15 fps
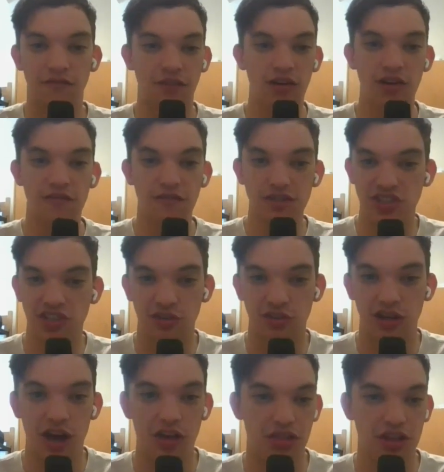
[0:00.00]
Very
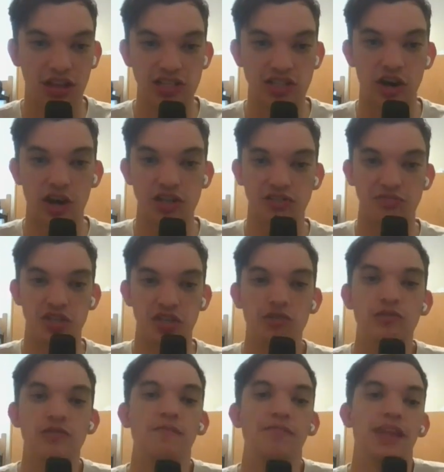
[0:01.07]
physical. I think that's awesome
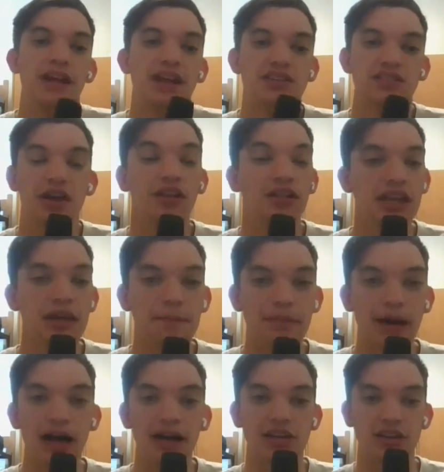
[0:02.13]
too. And he has
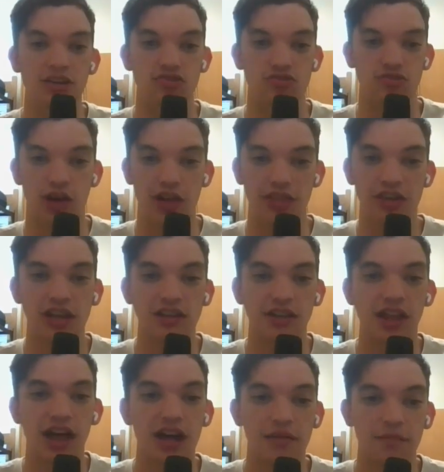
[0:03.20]
elite body control. I think a
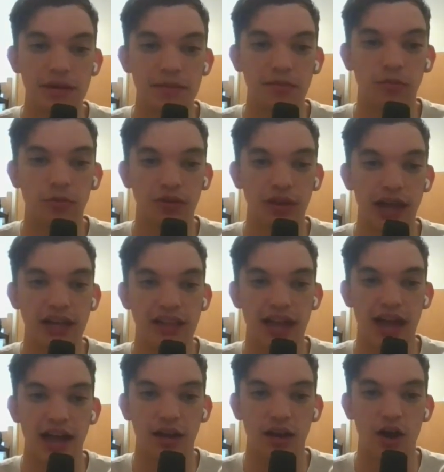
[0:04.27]
lot of people will
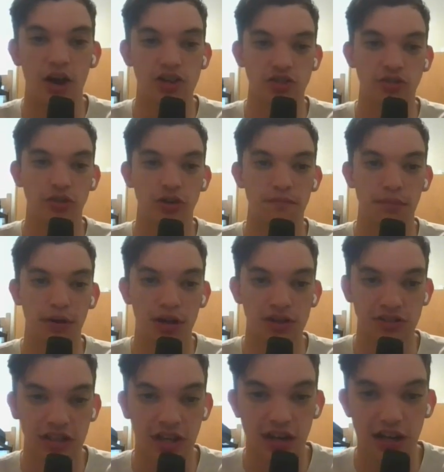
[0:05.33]
like that. Also good
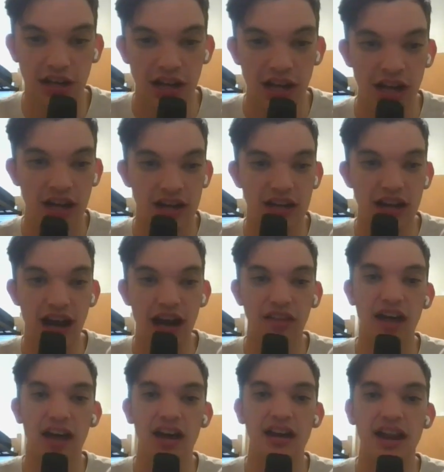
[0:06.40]
ball security. Not
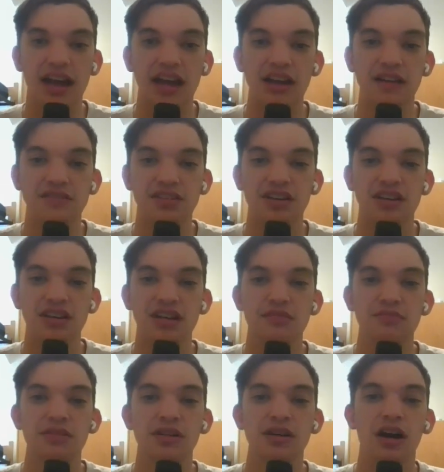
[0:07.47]
a lot of negatives on
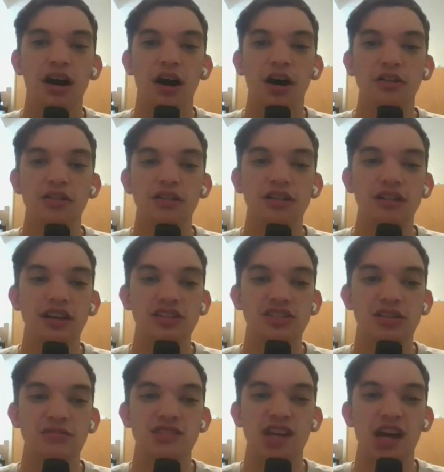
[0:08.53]
him, other than like
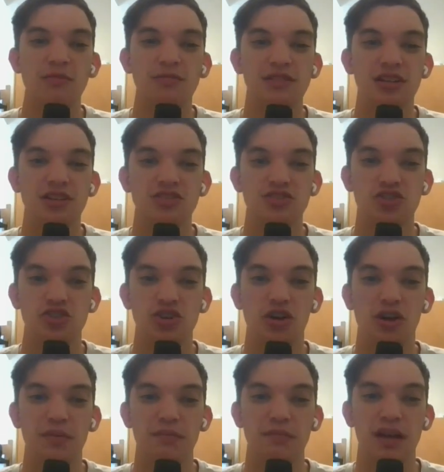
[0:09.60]
sometimes he doesn't
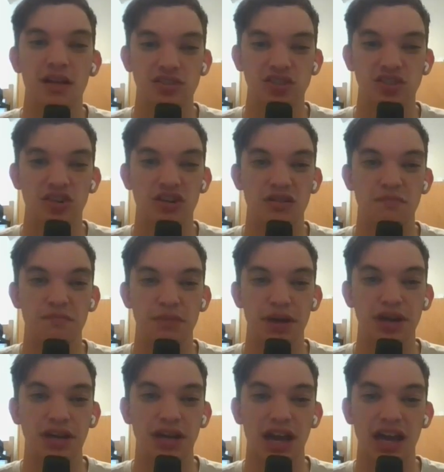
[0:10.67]
show up in certain
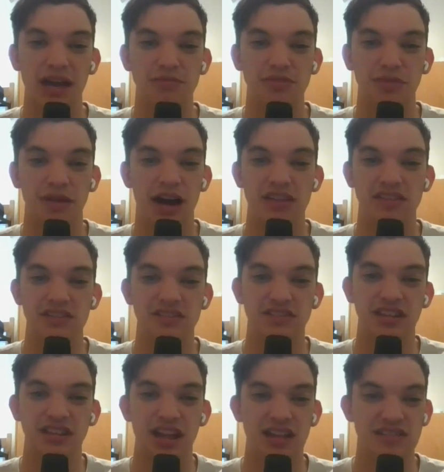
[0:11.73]
big games, but I
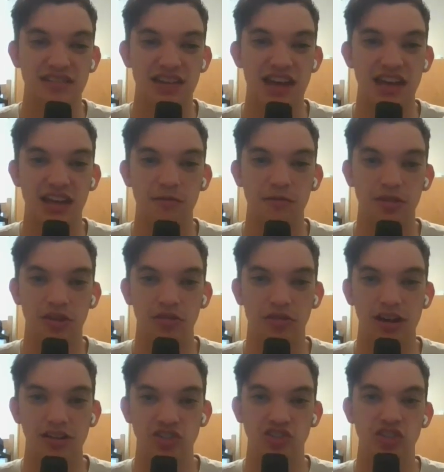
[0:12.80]
just think that's taking it with a
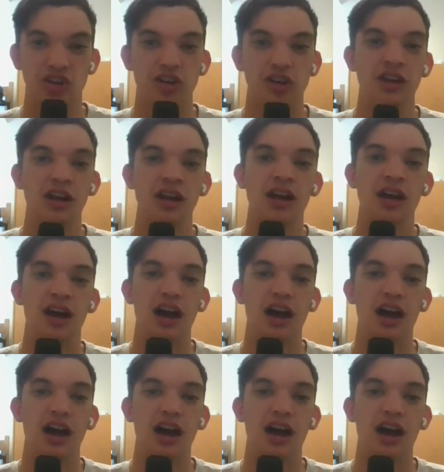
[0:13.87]
grain of salt.